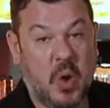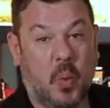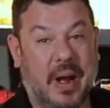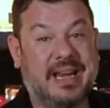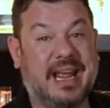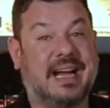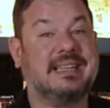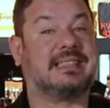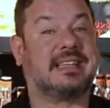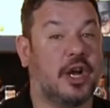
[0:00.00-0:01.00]
When the
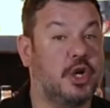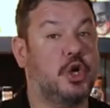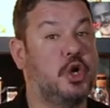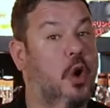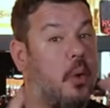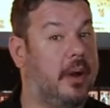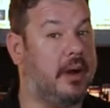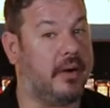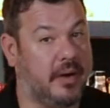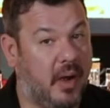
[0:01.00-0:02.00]
ice got no
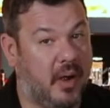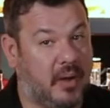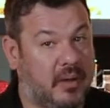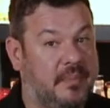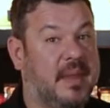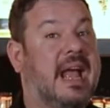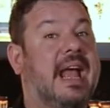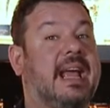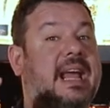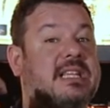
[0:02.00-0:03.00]
air at all,
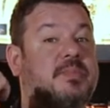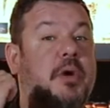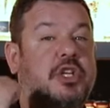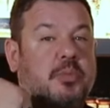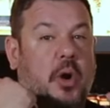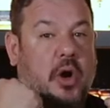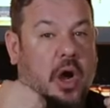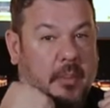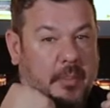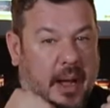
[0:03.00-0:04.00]
it gets much more
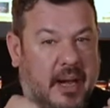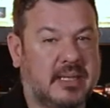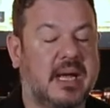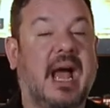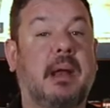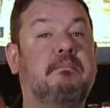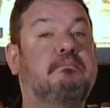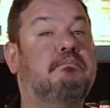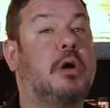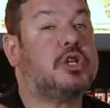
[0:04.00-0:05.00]
compact and
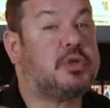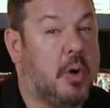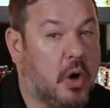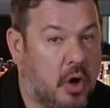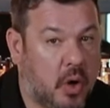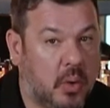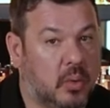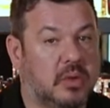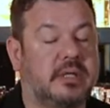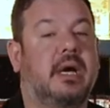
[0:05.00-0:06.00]
much more
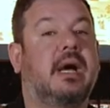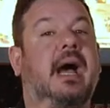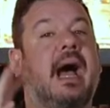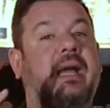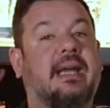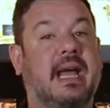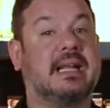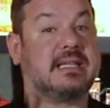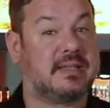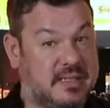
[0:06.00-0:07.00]
cold and
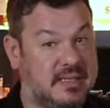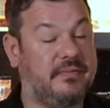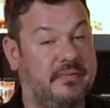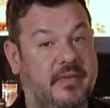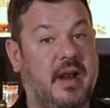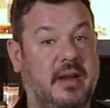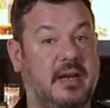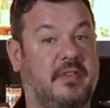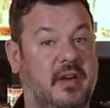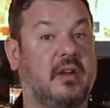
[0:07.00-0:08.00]
gets very
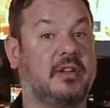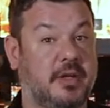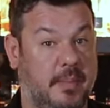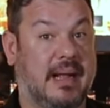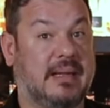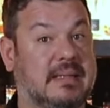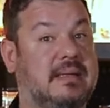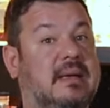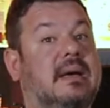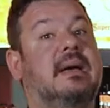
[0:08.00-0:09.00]
difficult to melt,
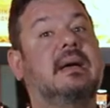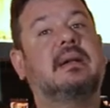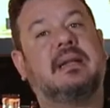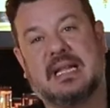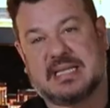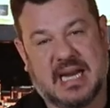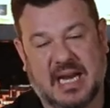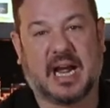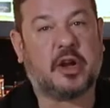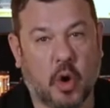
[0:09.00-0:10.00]
let's say
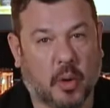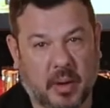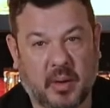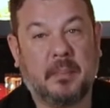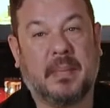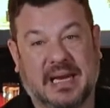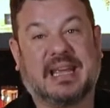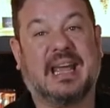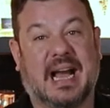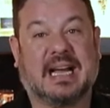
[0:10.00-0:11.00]
like normal
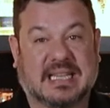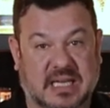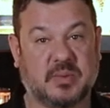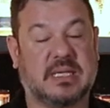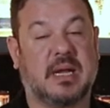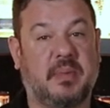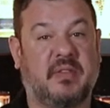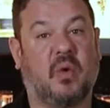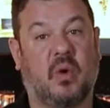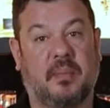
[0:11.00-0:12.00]
milky ice, as we said
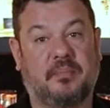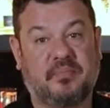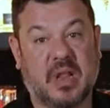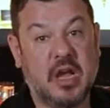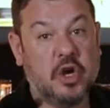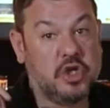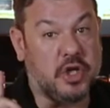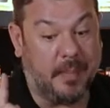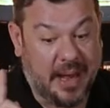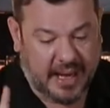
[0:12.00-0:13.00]
before. To
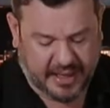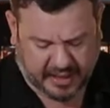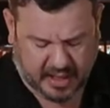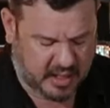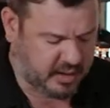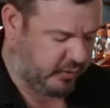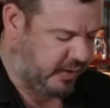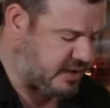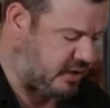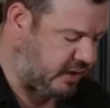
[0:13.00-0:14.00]
make
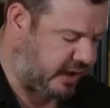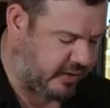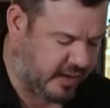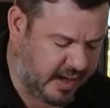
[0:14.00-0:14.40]
crystal clear